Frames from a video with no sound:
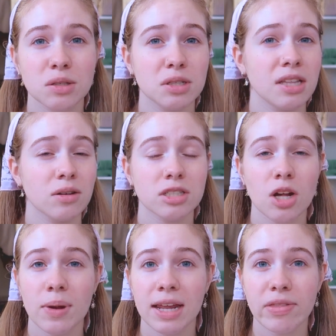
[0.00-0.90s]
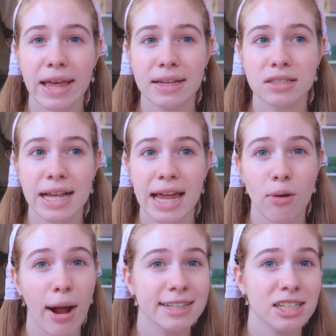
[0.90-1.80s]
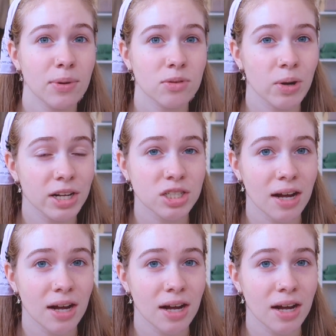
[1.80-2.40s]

You'll see there's so many things interacting with one